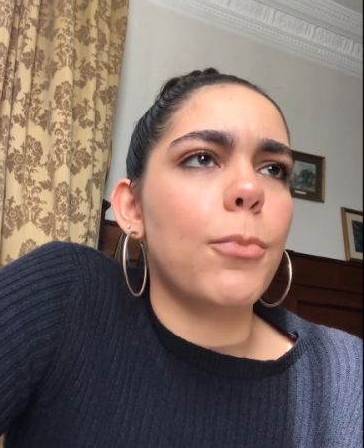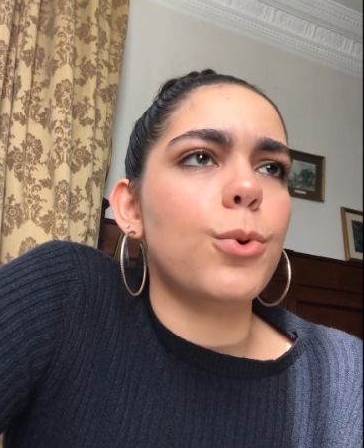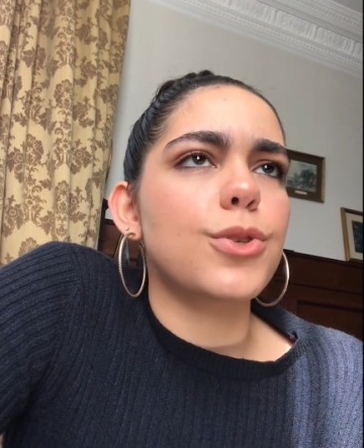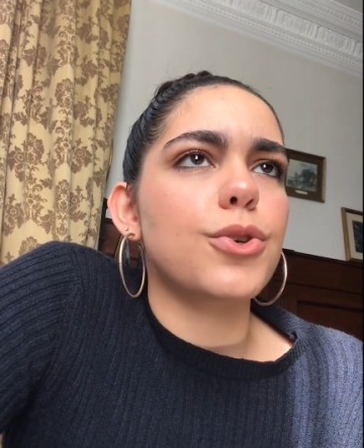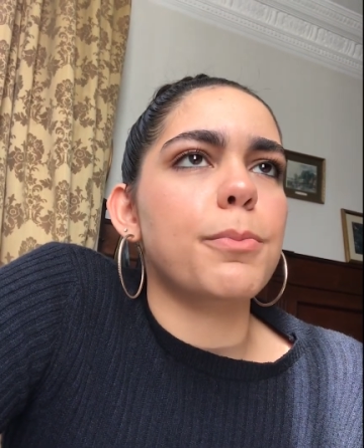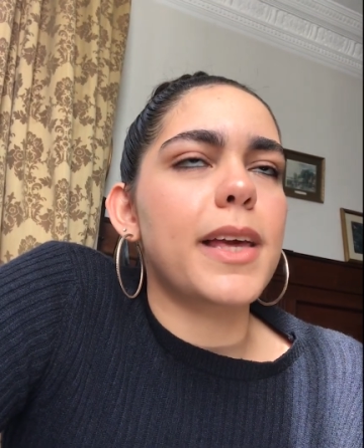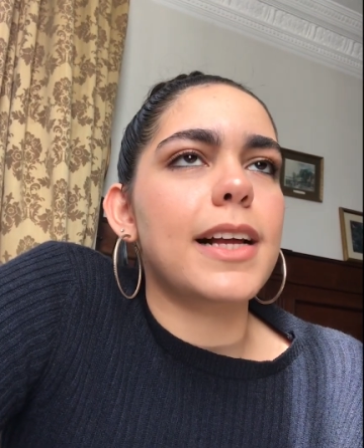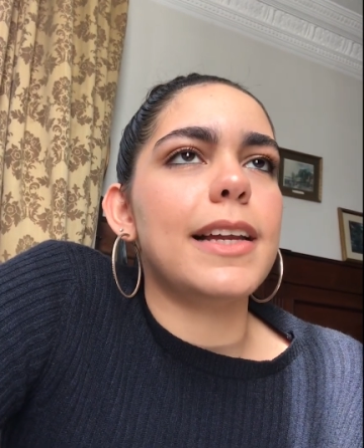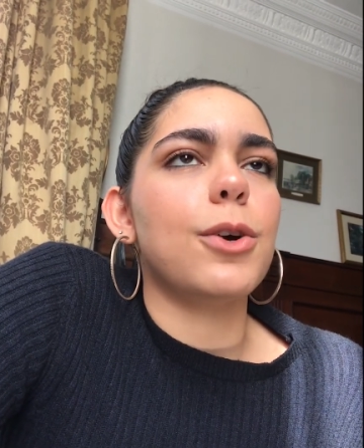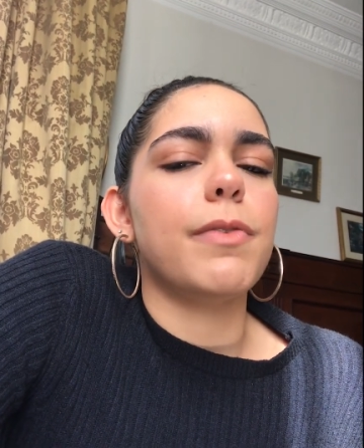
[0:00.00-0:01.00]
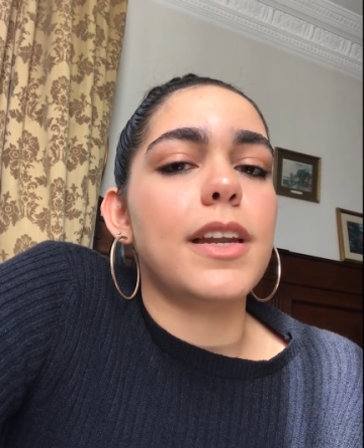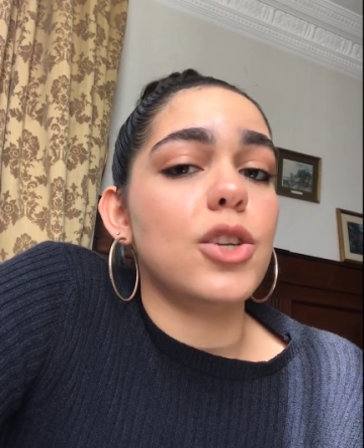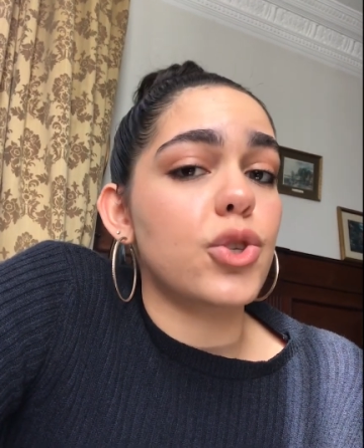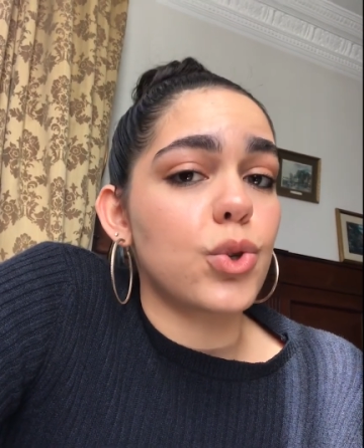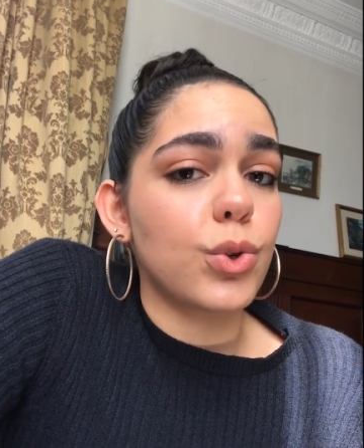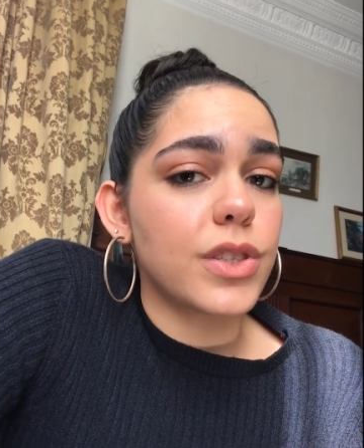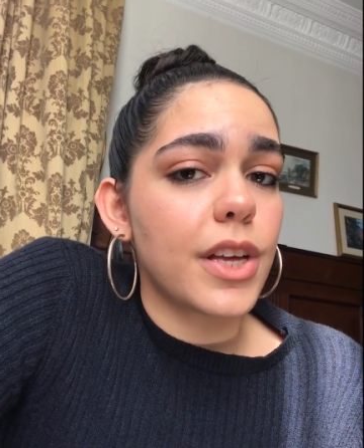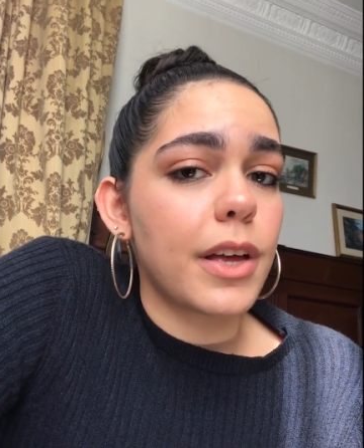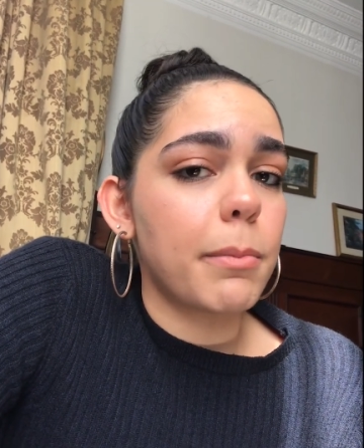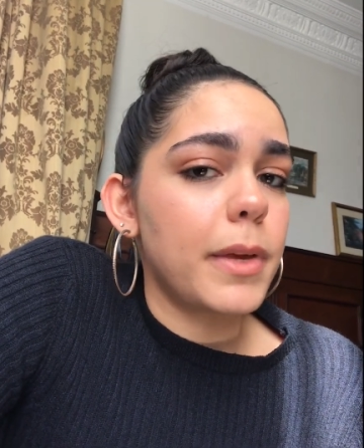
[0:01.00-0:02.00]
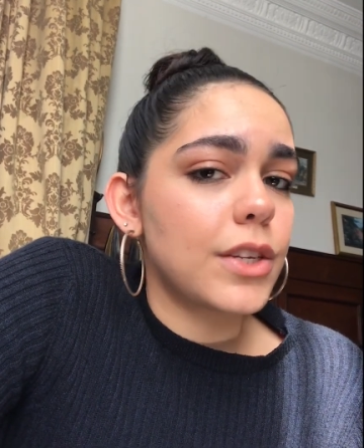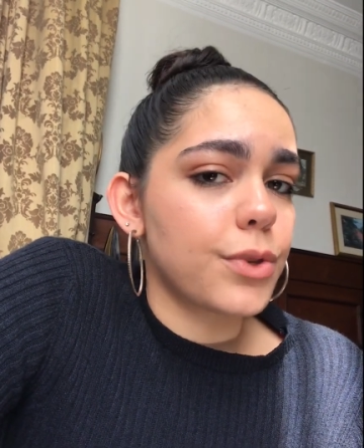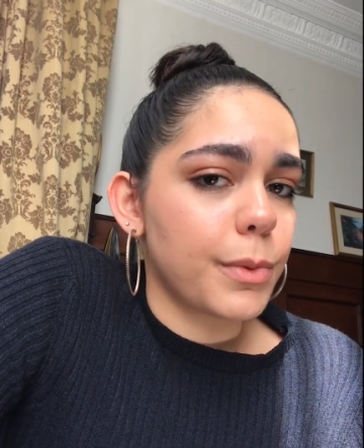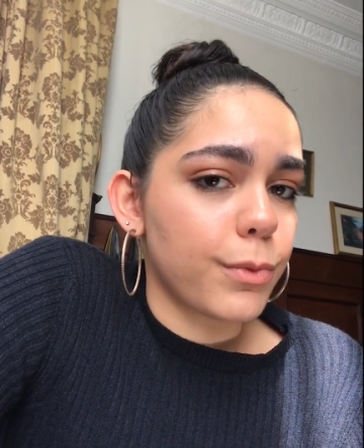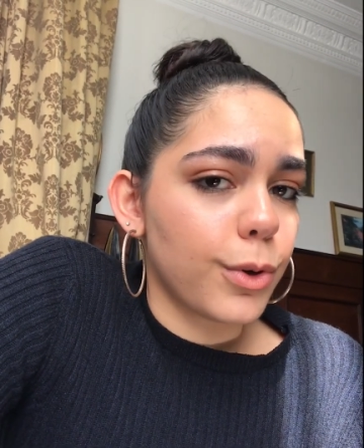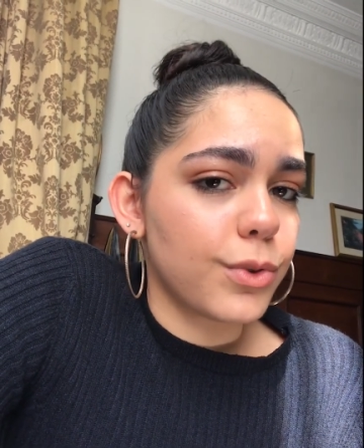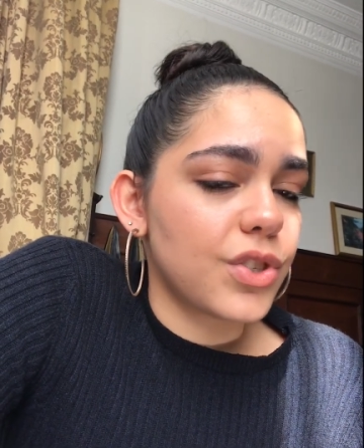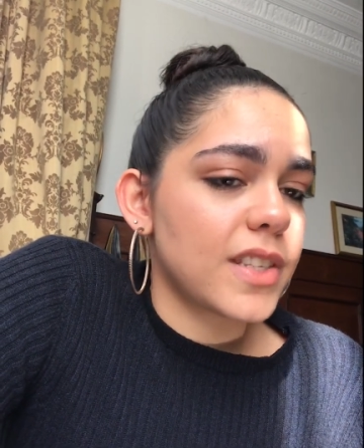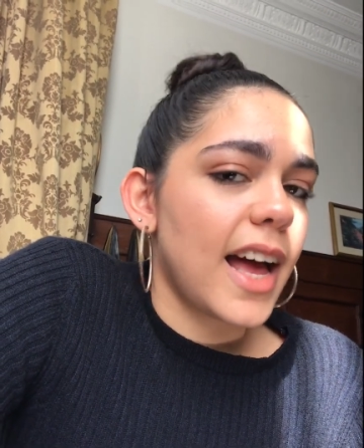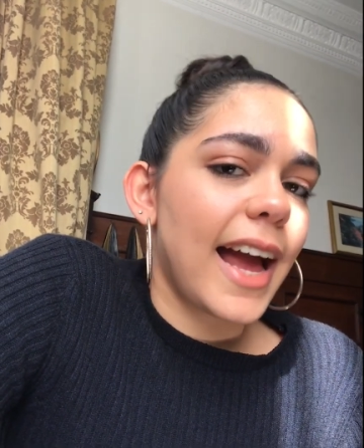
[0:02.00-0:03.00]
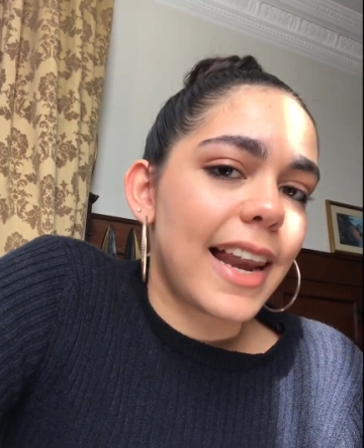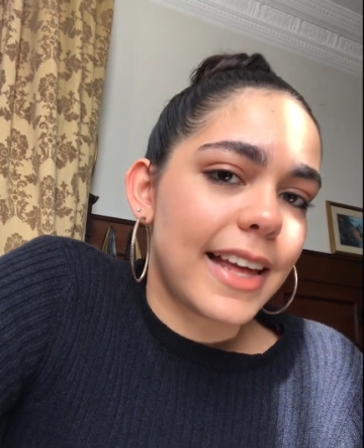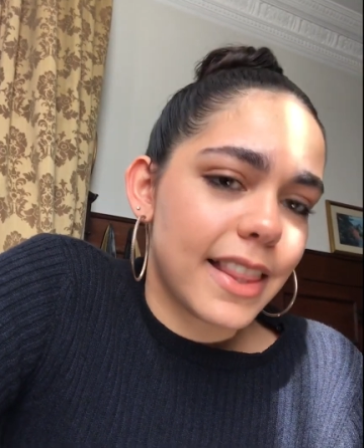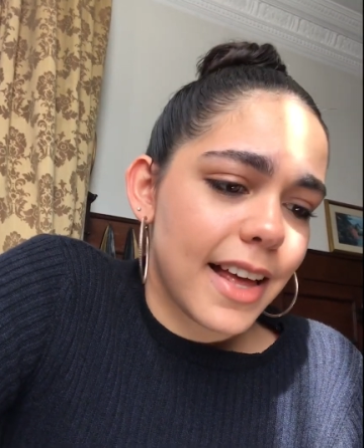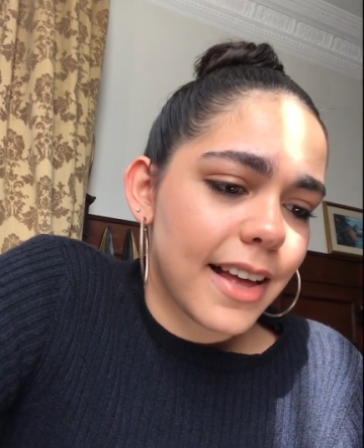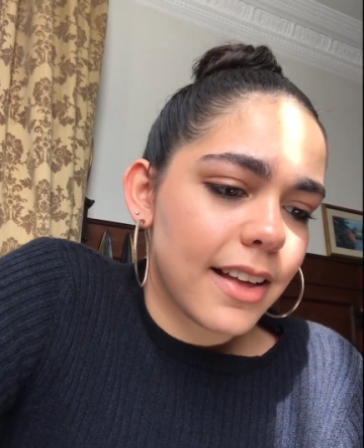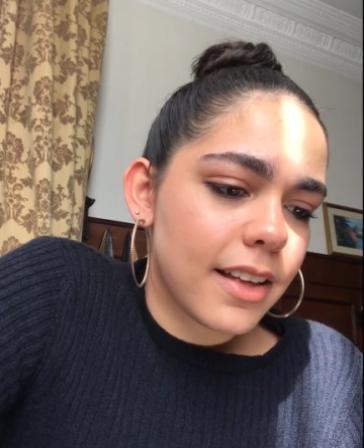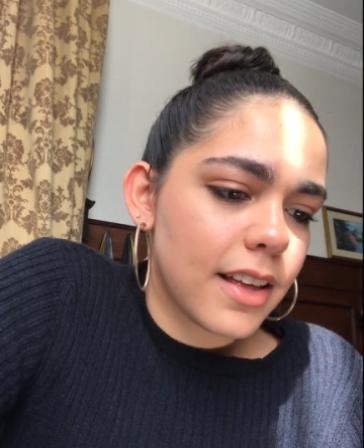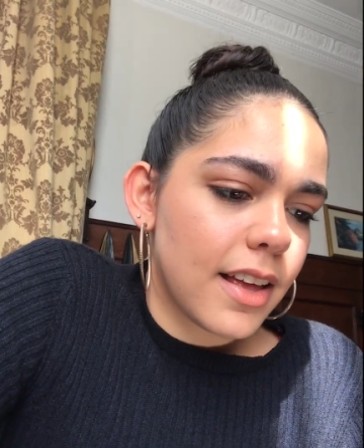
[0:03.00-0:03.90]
Also make clear of any short-term interim roles, just highlight that.